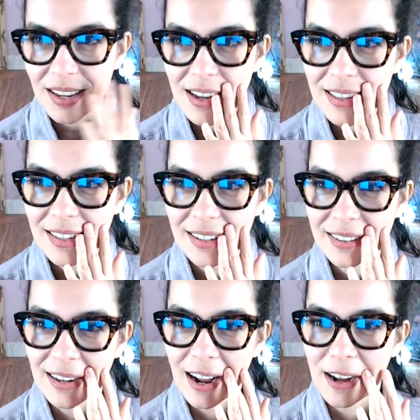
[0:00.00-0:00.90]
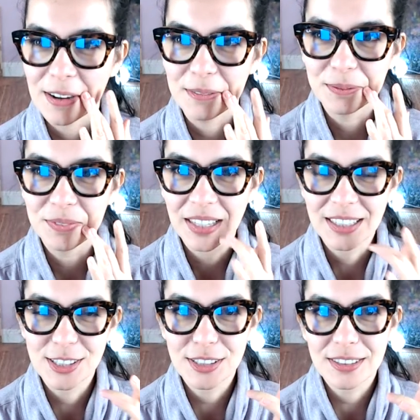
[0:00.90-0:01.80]
And then um,
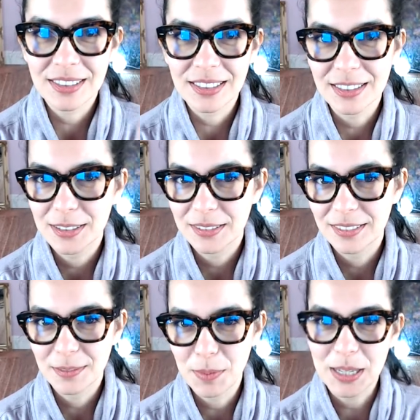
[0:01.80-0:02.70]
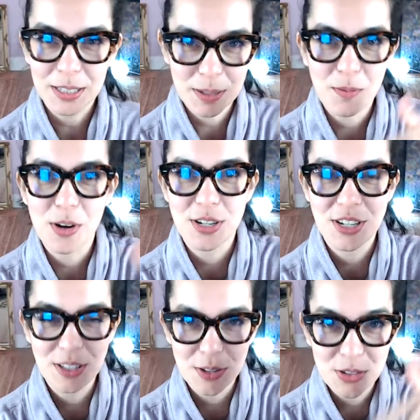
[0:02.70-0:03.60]
just in because I'm
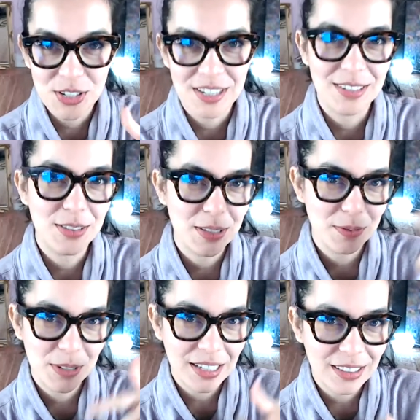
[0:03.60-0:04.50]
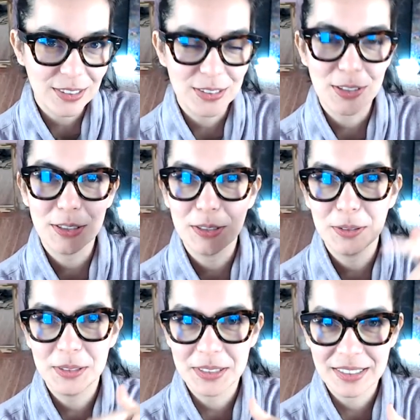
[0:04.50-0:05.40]
watching those channels and reading those
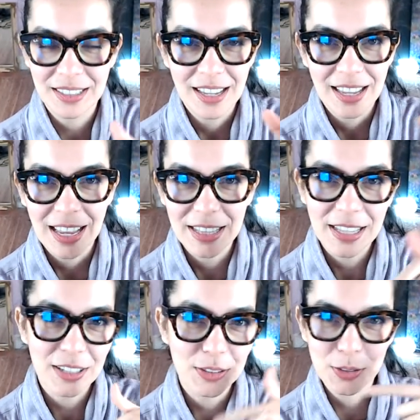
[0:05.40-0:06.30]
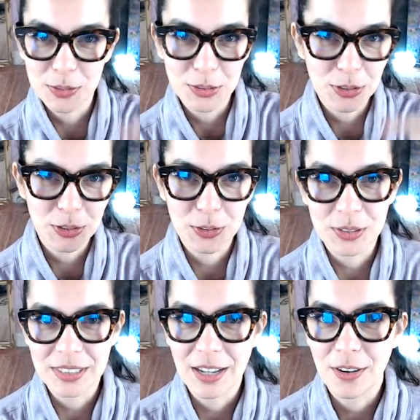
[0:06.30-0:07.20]
articles and in the, those
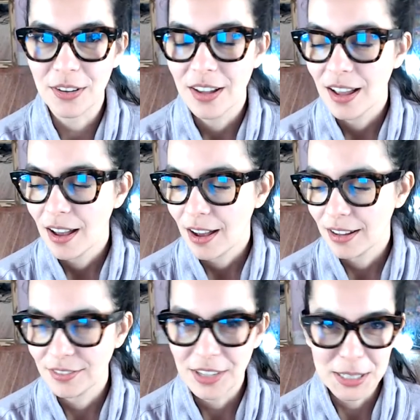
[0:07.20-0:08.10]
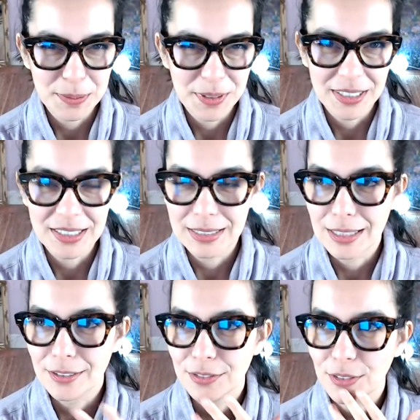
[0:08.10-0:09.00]
circles now on Facebook and
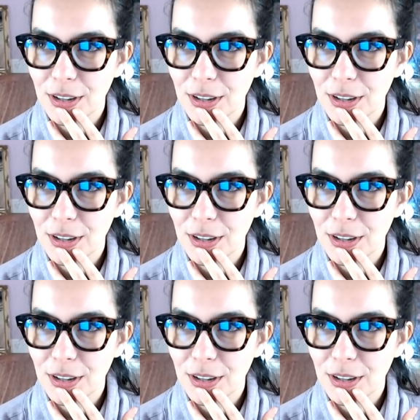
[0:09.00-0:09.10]
stuff,